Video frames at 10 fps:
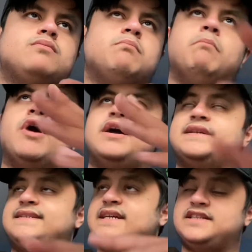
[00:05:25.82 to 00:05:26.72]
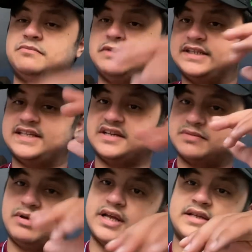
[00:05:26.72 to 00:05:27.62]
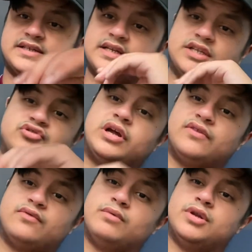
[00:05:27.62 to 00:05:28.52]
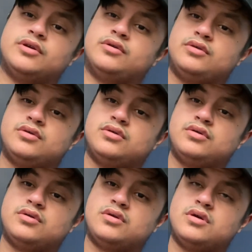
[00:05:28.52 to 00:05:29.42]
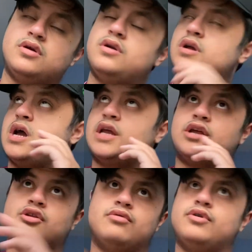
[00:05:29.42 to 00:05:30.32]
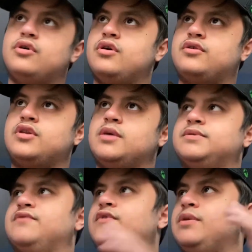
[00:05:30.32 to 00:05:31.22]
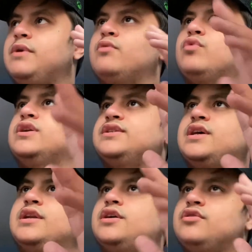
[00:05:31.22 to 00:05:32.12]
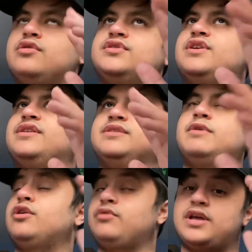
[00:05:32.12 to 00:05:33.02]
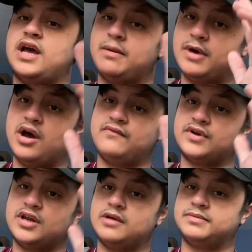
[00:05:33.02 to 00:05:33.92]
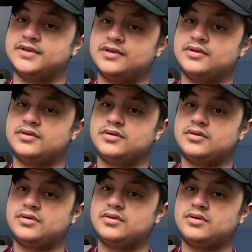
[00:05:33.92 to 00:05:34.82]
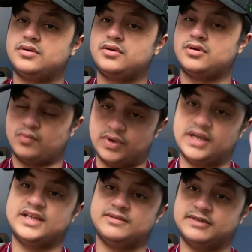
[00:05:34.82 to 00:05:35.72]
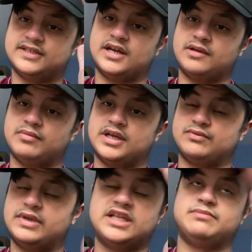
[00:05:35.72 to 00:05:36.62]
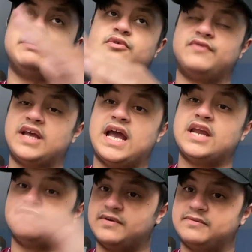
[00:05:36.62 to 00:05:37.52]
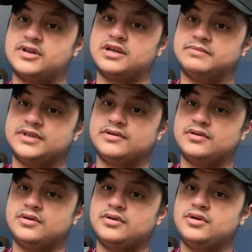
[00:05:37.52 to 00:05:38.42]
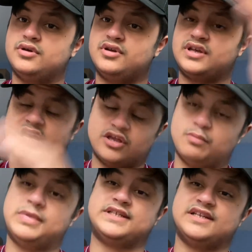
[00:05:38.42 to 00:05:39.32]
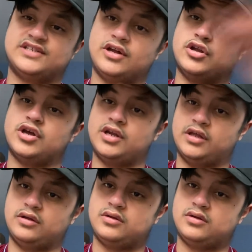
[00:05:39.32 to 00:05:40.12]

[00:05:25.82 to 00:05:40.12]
but it's said to be six players in this transfer window. And I know a lot of clubs have only made one signing and no signings, but I don't care about other clubs. We need to be signing players. We need to be moving ahead of other clubs. Get your business done early